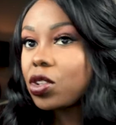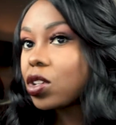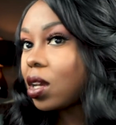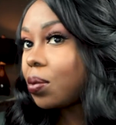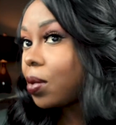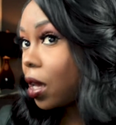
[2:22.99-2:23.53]
which
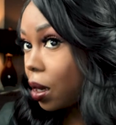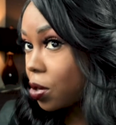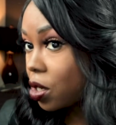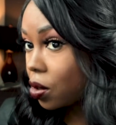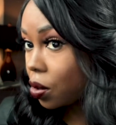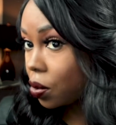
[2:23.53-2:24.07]
I am
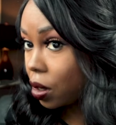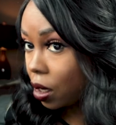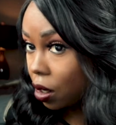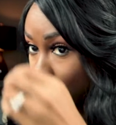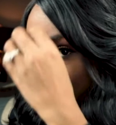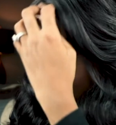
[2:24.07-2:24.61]
absolutely
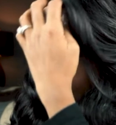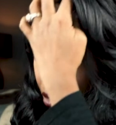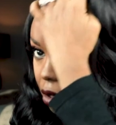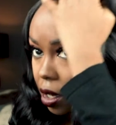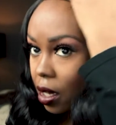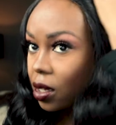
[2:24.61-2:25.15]
here for you
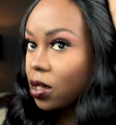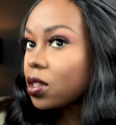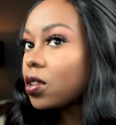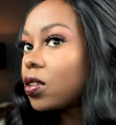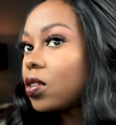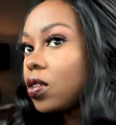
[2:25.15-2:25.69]

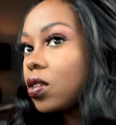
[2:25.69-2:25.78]
guys.